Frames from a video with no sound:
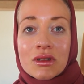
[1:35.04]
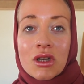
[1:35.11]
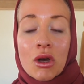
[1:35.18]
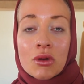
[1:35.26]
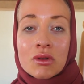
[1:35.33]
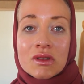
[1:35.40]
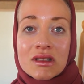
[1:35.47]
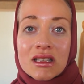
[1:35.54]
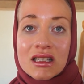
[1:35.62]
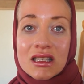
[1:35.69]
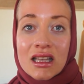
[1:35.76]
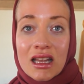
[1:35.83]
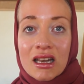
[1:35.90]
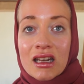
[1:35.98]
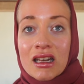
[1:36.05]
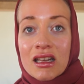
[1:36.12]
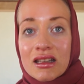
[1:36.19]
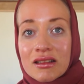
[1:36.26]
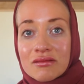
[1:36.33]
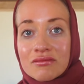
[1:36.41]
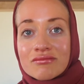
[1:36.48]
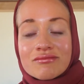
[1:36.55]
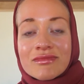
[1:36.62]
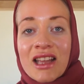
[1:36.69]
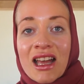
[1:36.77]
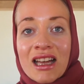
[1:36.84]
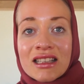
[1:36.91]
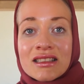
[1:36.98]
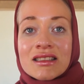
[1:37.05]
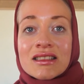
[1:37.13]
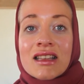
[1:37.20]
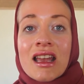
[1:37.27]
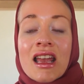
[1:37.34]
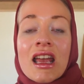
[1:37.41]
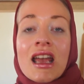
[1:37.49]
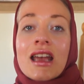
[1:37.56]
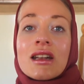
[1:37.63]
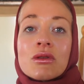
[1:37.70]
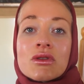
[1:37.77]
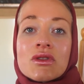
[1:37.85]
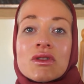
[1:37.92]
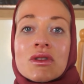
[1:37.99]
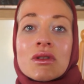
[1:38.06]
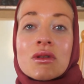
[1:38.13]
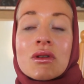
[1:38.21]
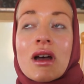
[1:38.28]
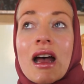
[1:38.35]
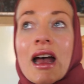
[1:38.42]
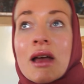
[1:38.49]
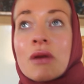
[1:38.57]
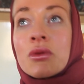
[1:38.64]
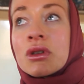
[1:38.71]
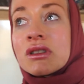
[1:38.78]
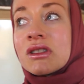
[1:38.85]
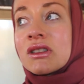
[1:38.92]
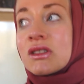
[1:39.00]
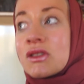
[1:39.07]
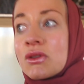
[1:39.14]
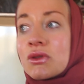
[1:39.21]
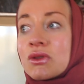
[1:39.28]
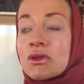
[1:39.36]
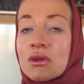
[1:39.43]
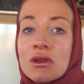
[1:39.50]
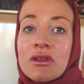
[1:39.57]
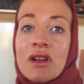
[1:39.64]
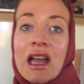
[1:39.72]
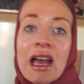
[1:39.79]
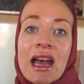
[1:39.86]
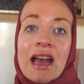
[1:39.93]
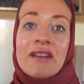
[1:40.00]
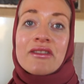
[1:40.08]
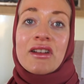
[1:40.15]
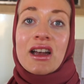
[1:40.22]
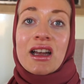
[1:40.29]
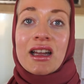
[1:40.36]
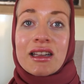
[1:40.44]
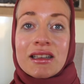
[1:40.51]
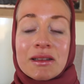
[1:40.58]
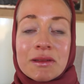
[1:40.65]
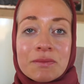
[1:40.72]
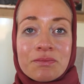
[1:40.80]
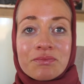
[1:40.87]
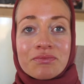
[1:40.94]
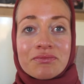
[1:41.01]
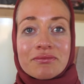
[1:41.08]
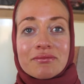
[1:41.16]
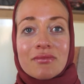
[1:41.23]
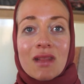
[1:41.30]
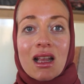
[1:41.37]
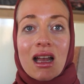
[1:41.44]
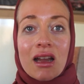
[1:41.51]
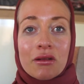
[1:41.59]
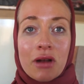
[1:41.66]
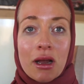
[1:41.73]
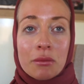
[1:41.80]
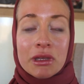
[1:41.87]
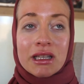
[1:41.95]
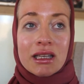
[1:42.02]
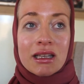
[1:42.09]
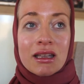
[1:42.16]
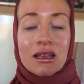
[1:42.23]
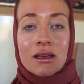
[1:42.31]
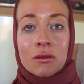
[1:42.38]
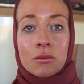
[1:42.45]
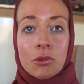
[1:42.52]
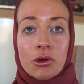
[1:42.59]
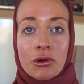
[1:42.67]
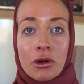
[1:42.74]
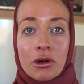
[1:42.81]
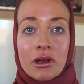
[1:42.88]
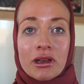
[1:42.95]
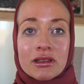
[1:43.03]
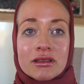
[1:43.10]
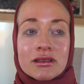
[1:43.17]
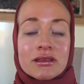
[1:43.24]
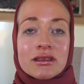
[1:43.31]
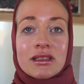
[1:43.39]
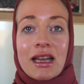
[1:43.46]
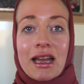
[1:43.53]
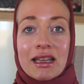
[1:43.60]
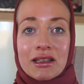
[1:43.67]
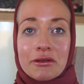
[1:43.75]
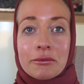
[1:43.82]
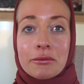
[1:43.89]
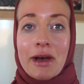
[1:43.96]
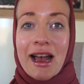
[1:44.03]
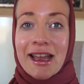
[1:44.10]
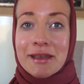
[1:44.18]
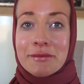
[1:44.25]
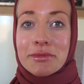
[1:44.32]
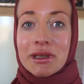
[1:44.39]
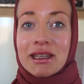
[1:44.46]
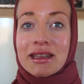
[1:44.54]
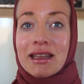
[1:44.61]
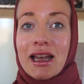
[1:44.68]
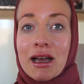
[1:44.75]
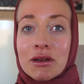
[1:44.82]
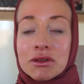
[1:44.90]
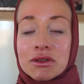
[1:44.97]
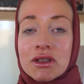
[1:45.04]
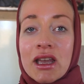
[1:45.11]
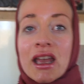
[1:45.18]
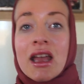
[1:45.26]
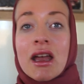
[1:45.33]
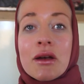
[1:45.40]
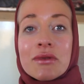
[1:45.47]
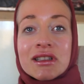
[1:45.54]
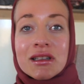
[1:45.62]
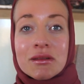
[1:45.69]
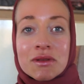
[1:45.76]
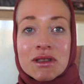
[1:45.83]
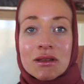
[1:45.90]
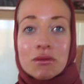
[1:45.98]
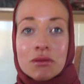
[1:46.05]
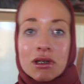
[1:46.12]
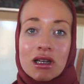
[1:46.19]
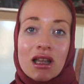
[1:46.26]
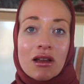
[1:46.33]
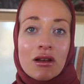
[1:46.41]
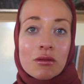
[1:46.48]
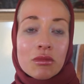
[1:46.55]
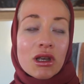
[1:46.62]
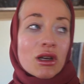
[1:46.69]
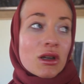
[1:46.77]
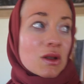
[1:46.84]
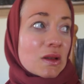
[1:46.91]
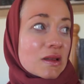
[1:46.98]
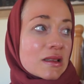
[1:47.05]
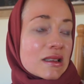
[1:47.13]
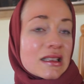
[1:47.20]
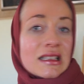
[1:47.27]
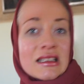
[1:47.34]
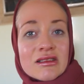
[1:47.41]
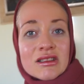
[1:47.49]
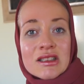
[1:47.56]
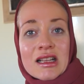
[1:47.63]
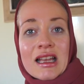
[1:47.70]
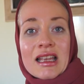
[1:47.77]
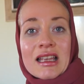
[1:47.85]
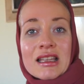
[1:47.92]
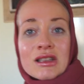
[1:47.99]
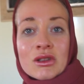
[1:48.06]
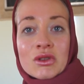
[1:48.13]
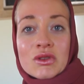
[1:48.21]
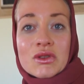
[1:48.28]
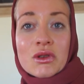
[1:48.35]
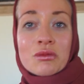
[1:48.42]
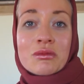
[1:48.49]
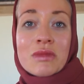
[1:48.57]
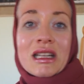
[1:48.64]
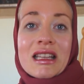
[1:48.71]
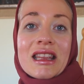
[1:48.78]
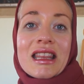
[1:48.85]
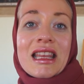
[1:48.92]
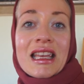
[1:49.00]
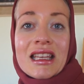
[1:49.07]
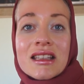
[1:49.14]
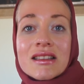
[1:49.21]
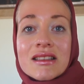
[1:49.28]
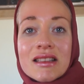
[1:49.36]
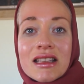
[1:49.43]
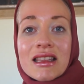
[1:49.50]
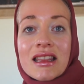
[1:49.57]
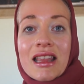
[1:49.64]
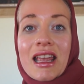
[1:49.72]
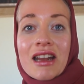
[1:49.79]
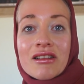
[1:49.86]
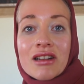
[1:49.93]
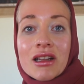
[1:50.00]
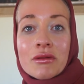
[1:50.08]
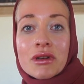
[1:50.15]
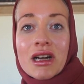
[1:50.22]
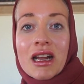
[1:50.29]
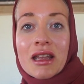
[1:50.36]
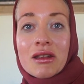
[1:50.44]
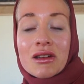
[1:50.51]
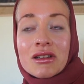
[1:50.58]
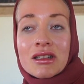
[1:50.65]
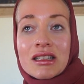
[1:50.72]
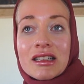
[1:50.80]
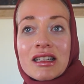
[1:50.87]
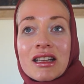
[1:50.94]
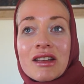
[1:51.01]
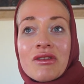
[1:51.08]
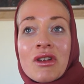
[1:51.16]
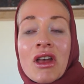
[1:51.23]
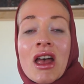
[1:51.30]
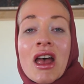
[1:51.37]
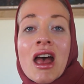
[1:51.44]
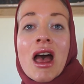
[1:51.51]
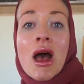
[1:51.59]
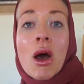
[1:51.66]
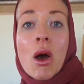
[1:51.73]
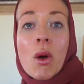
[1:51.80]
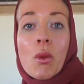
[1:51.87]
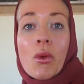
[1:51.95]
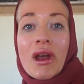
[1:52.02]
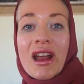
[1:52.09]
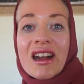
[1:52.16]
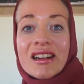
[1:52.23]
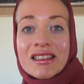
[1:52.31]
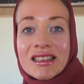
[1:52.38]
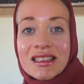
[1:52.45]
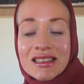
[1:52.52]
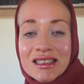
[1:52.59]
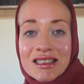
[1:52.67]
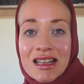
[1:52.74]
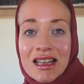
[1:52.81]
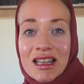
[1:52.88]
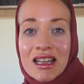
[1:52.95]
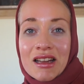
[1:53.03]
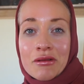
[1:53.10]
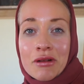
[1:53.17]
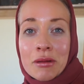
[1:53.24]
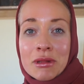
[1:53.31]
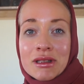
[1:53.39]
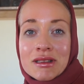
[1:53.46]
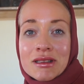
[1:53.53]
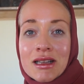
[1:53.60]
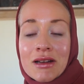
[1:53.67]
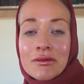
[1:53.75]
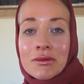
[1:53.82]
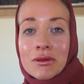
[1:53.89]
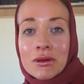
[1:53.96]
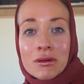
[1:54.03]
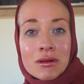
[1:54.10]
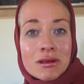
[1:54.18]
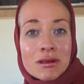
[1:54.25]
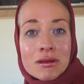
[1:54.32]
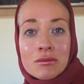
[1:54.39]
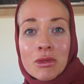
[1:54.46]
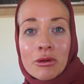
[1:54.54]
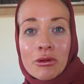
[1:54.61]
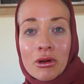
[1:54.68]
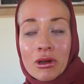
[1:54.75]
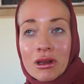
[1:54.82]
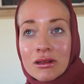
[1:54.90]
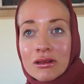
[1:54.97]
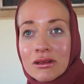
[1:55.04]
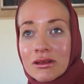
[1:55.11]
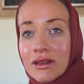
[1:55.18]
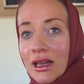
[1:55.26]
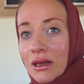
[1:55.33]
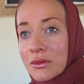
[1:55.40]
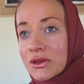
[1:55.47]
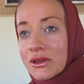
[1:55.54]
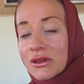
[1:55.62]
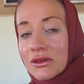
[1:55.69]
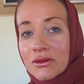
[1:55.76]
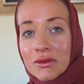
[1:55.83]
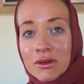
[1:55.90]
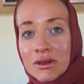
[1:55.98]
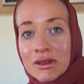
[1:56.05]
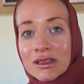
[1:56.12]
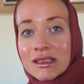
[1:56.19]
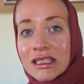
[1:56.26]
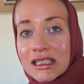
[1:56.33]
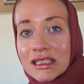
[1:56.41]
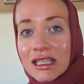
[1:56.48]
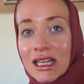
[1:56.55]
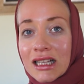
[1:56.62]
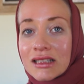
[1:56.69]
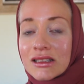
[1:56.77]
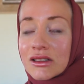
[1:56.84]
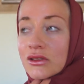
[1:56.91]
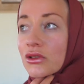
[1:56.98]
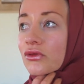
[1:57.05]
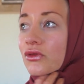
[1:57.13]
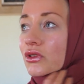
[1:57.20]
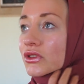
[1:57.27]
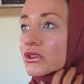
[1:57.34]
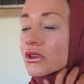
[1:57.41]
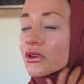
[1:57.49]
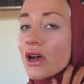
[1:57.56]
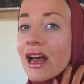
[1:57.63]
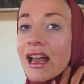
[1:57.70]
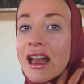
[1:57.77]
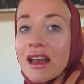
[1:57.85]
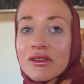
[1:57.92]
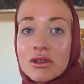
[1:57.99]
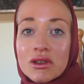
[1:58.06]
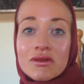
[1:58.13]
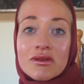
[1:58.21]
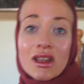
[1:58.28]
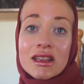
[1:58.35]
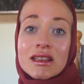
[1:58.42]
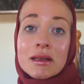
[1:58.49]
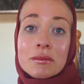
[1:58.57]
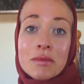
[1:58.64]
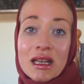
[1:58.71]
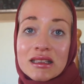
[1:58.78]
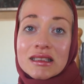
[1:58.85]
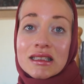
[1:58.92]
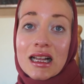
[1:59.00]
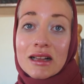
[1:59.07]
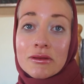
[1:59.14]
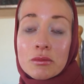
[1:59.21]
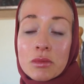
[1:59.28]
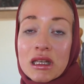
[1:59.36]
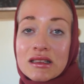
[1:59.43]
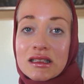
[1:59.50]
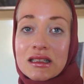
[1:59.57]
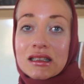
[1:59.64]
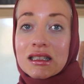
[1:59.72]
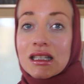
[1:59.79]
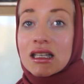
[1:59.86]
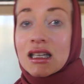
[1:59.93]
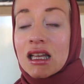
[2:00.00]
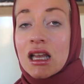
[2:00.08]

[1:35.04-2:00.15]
cozy and nice. And also I wanted to sort of have an Arabic Moroccan kind of vibe in the house, which I'm still working on because there's like not so many things in the area where I currently live where there's like Arabic stuff on Moroccan types of details and so forth. So I have to invent them myself basically,